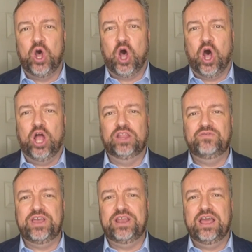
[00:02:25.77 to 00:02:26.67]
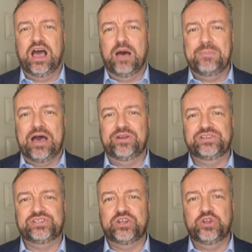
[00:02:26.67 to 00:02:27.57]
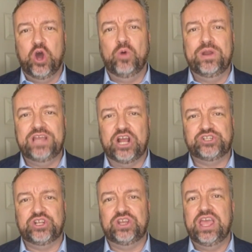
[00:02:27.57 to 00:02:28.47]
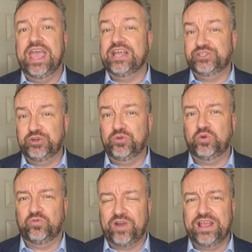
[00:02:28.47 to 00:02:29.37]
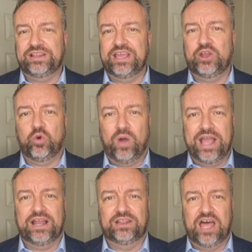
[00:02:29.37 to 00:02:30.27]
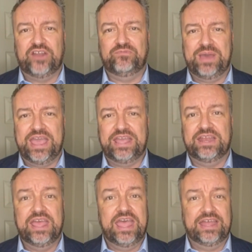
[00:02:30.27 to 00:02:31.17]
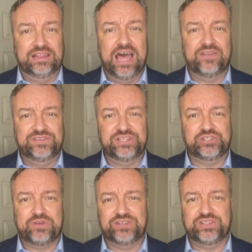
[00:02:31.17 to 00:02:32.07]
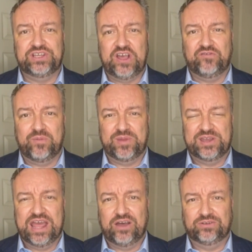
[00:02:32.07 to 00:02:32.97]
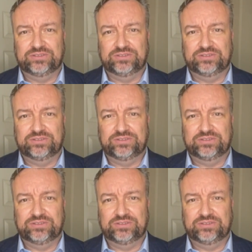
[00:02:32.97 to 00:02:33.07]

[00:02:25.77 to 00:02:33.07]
all of it amounted to no reduction and to, frankly, quite a lot of pain and a lot of distrust in government now.